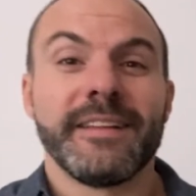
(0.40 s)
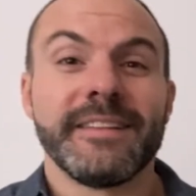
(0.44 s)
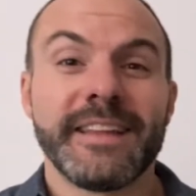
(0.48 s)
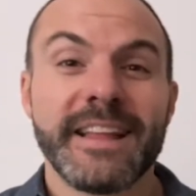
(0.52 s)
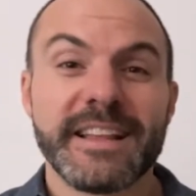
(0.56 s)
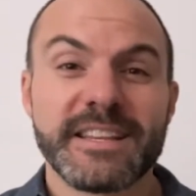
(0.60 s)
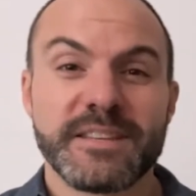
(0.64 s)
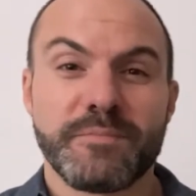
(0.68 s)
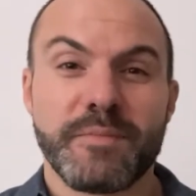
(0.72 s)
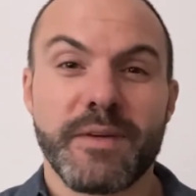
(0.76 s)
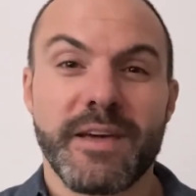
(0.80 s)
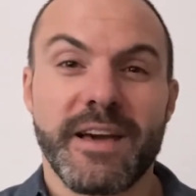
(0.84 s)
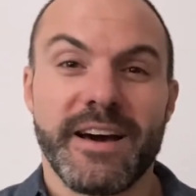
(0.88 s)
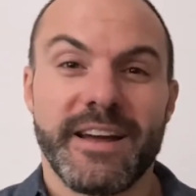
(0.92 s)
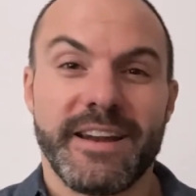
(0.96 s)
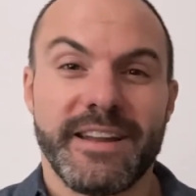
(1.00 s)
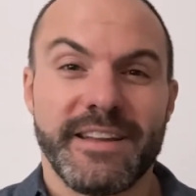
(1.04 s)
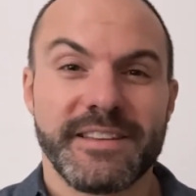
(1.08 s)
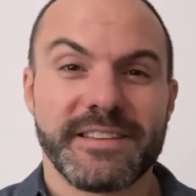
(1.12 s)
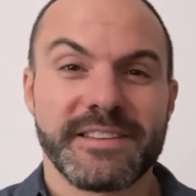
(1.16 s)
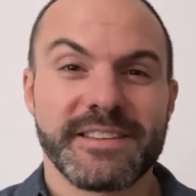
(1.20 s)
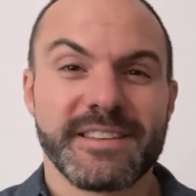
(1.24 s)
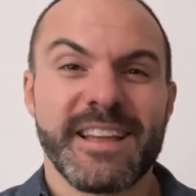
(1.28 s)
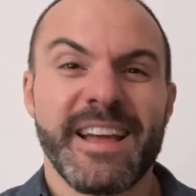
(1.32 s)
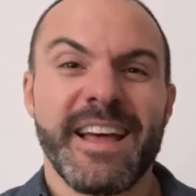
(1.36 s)
Let's be
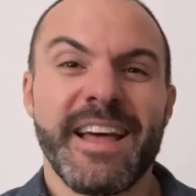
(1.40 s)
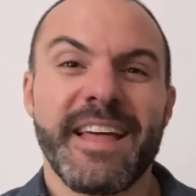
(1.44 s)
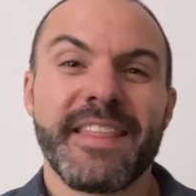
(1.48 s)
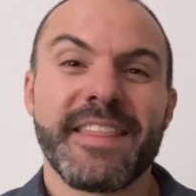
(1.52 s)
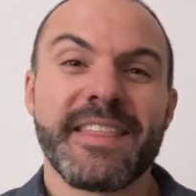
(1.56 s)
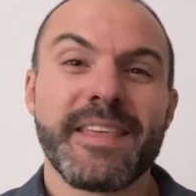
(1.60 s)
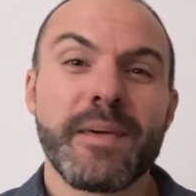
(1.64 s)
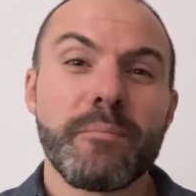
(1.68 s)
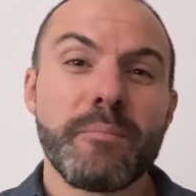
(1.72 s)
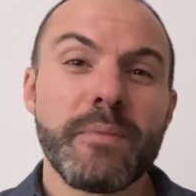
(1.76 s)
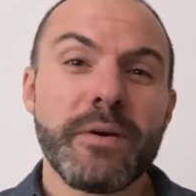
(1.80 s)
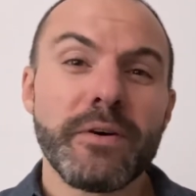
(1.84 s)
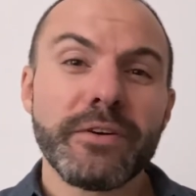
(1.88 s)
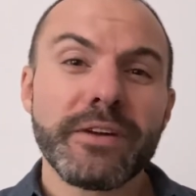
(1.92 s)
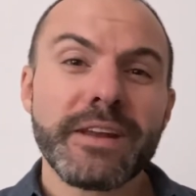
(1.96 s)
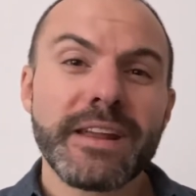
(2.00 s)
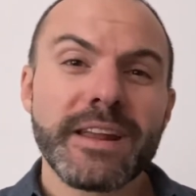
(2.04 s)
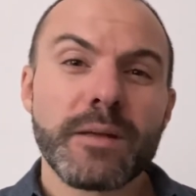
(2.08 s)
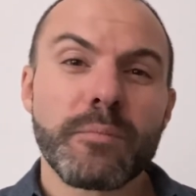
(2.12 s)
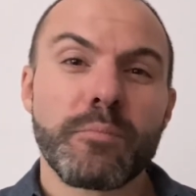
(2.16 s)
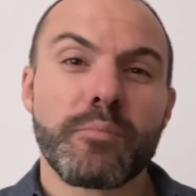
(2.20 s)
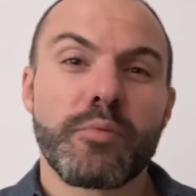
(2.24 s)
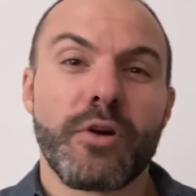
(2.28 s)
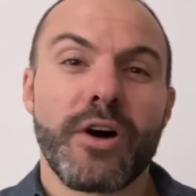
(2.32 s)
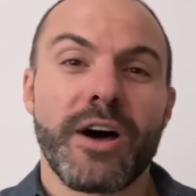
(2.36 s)
honest, the ability
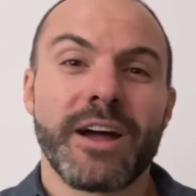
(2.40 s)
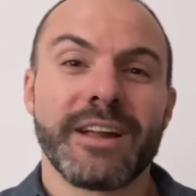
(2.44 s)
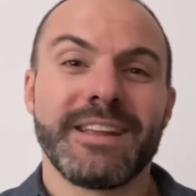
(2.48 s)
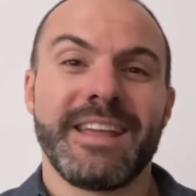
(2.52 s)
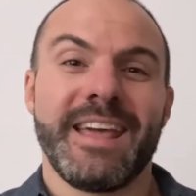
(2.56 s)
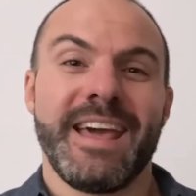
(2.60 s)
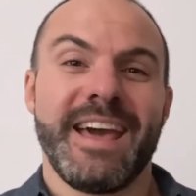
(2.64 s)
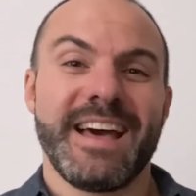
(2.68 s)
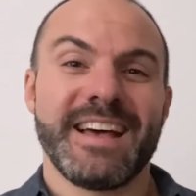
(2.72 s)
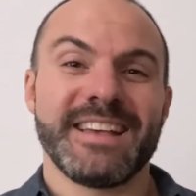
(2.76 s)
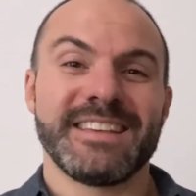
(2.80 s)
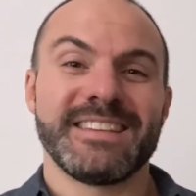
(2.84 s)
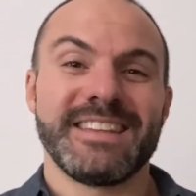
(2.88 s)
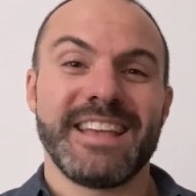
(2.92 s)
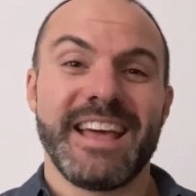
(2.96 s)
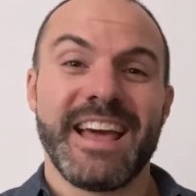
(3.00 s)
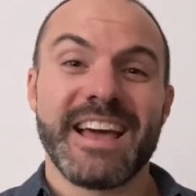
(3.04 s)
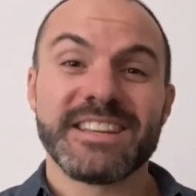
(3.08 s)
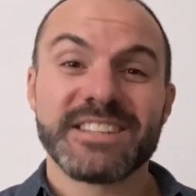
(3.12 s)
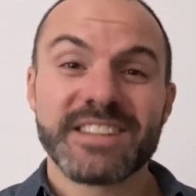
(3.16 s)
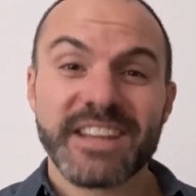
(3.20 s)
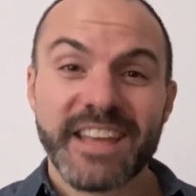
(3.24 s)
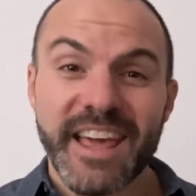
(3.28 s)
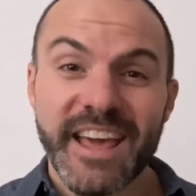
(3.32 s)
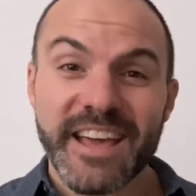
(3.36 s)
to broadcast
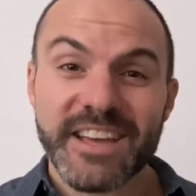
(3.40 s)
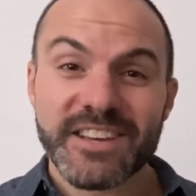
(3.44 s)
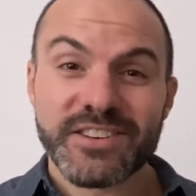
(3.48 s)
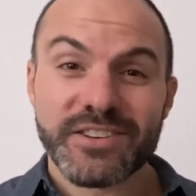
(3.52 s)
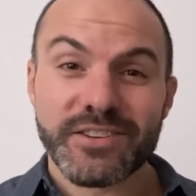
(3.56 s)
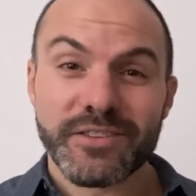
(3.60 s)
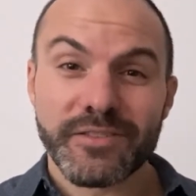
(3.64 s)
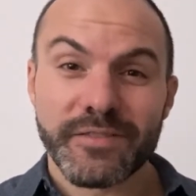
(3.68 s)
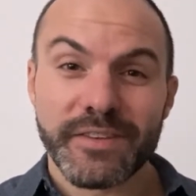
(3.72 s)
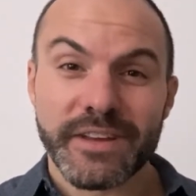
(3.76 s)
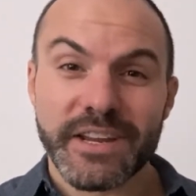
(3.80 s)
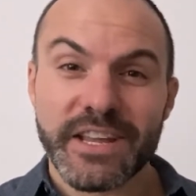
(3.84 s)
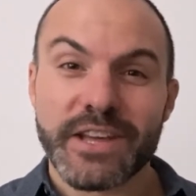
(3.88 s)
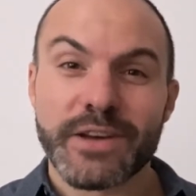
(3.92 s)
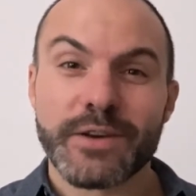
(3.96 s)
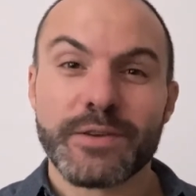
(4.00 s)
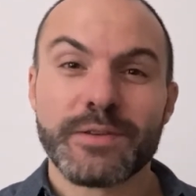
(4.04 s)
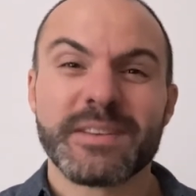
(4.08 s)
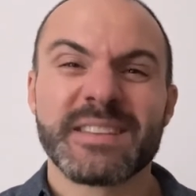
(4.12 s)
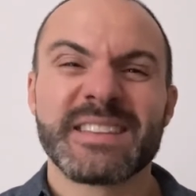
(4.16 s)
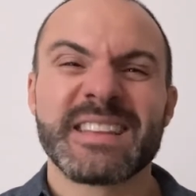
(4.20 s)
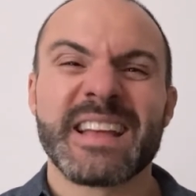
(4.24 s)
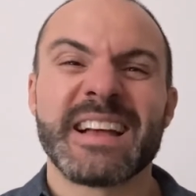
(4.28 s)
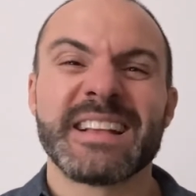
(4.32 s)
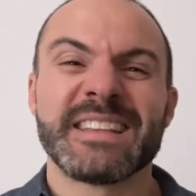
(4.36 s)
educational
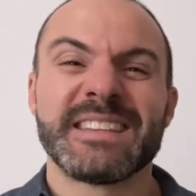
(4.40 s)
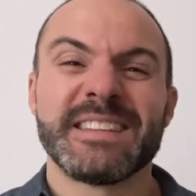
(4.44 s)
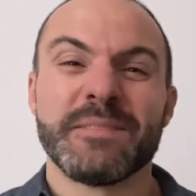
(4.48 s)
videos